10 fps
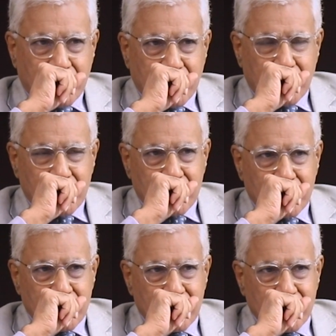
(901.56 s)

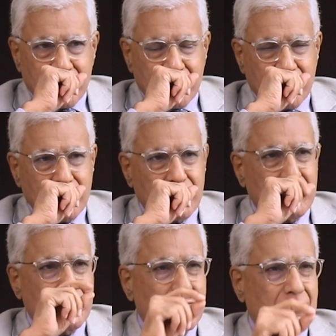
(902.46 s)

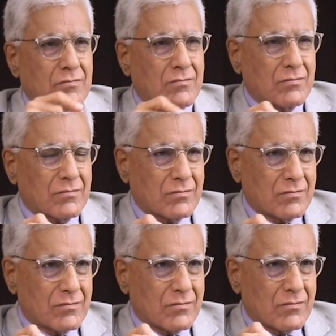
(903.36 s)

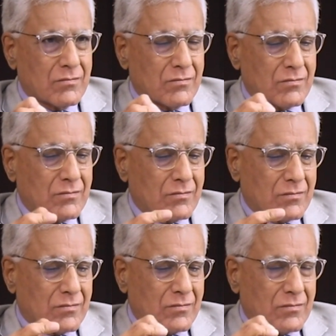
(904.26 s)

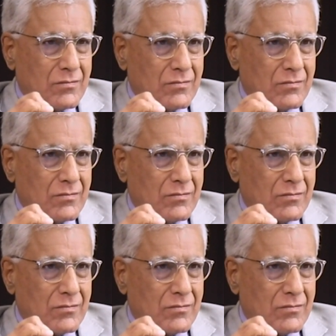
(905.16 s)
The person shown says nothing.